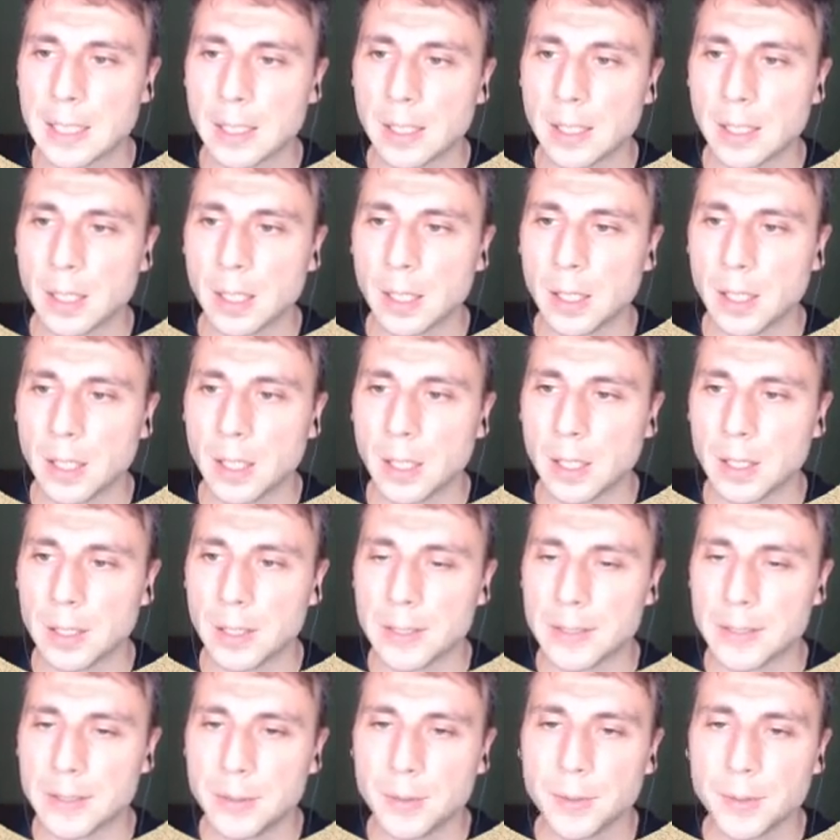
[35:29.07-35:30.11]

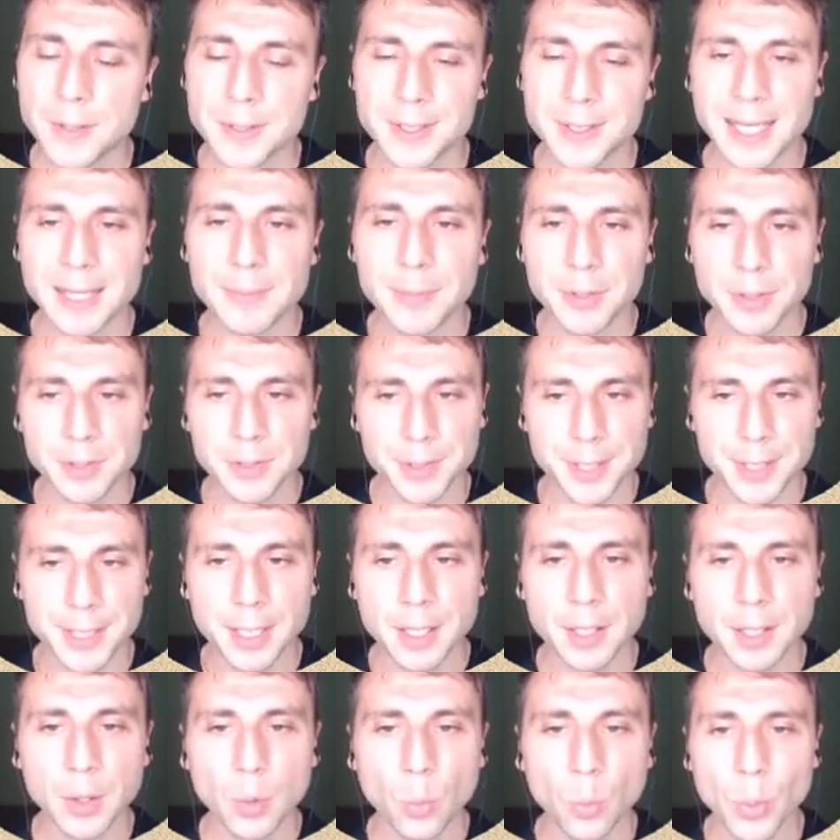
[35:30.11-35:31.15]
do the same
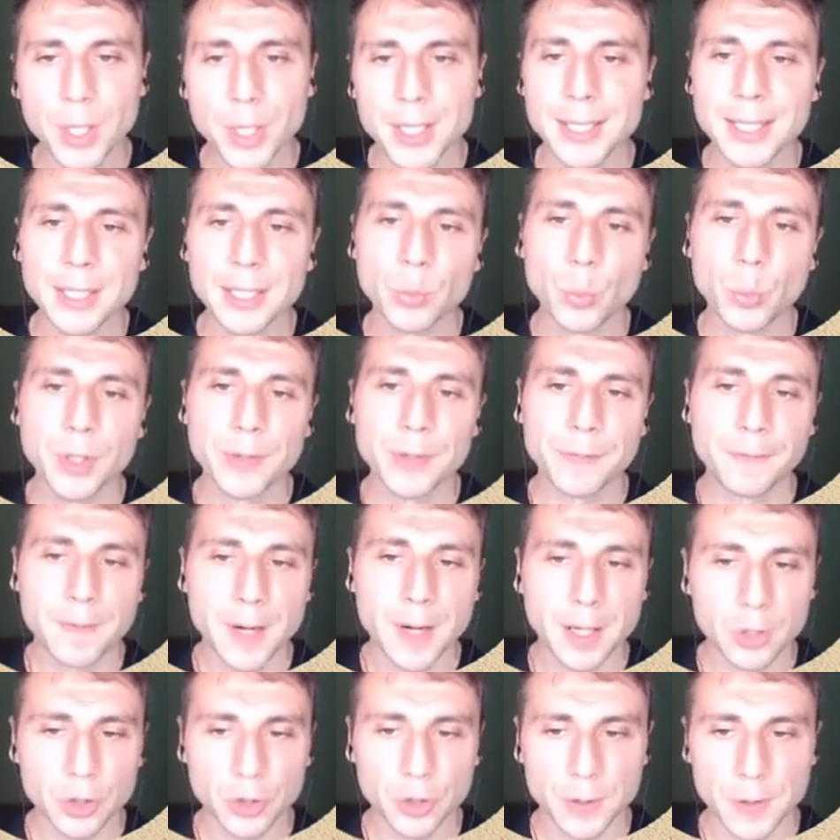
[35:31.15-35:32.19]
trick we did with
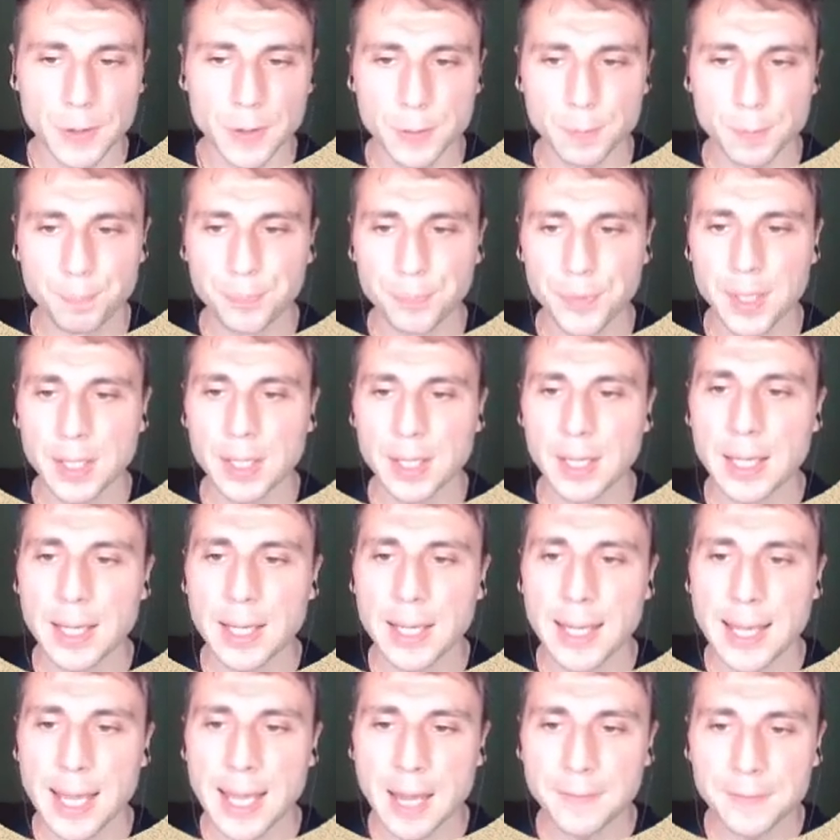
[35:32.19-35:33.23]
functions.
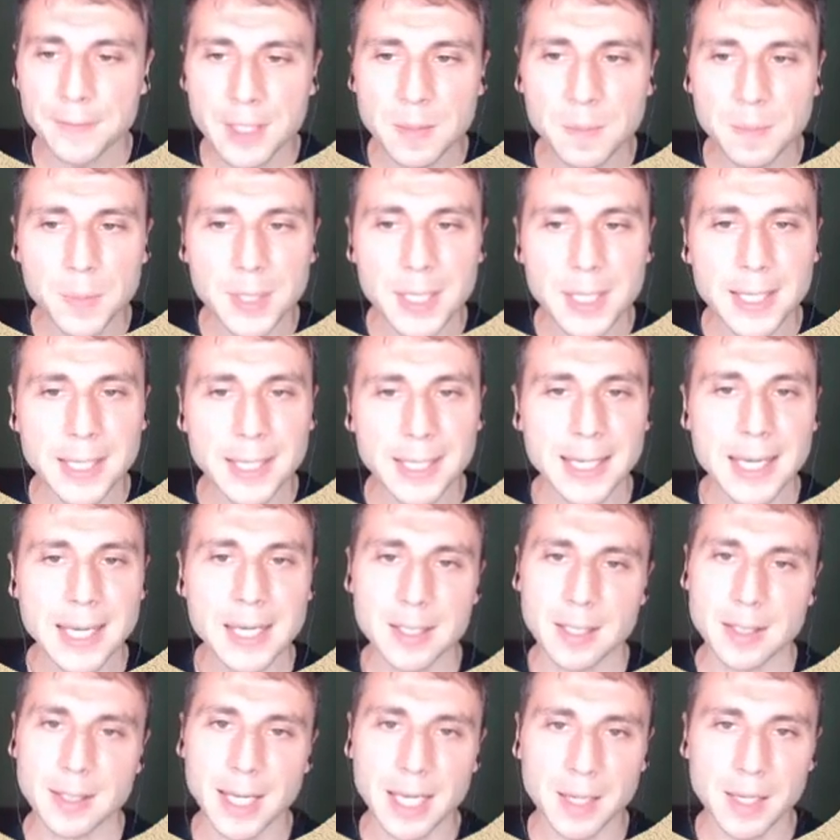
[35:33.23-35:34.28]
FTP
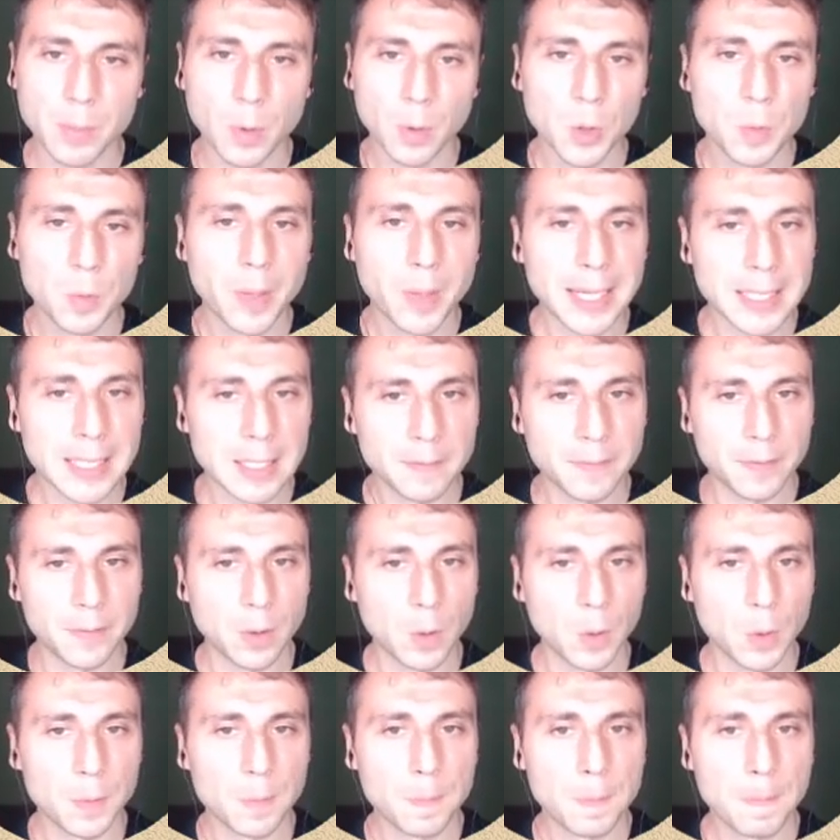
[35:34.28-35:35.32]
is enabled by
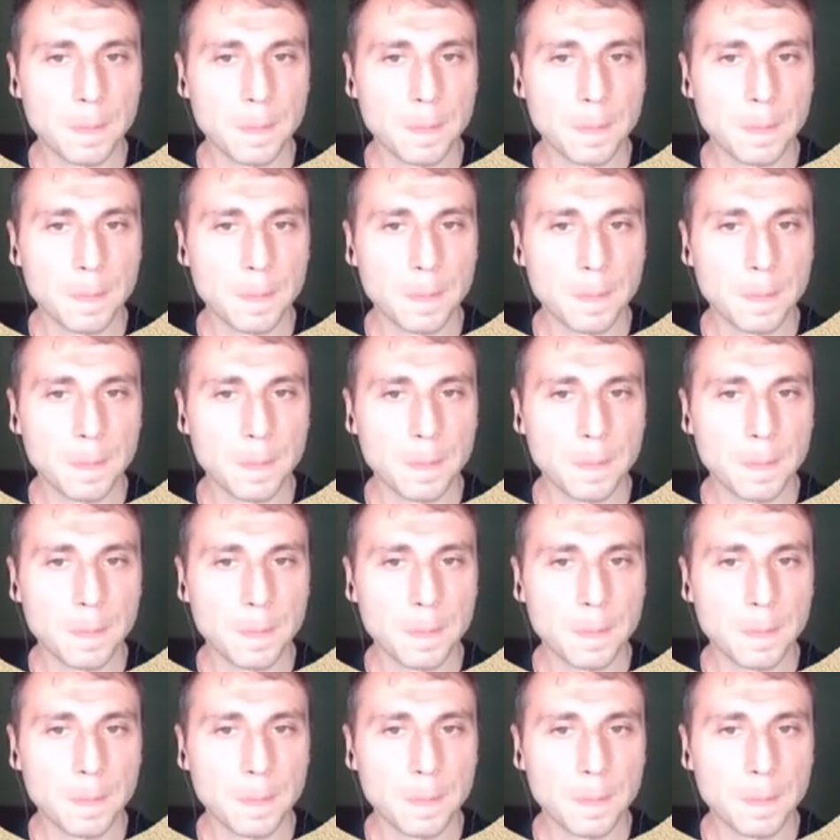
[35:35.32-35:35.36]
default.